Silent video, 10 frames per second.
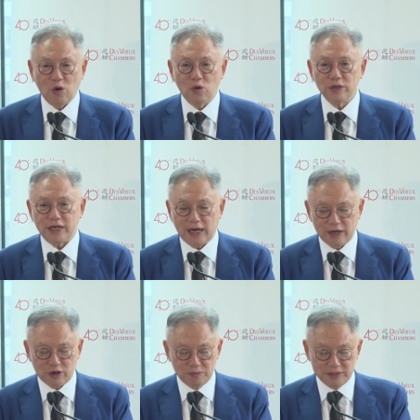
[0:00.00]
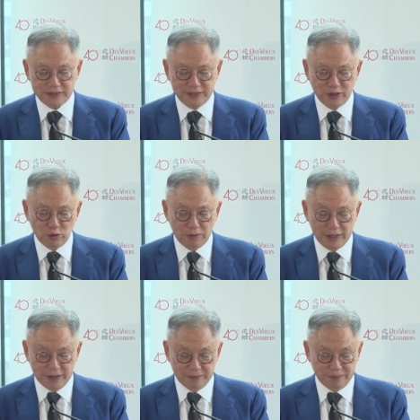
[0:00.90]
all the arguments in the
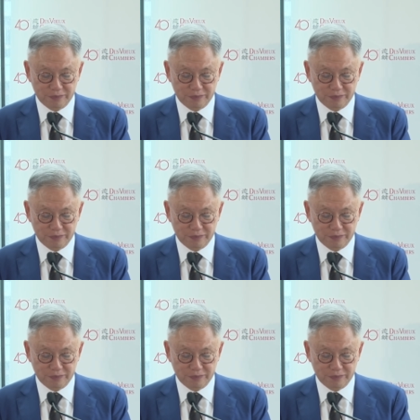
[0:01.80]
opening.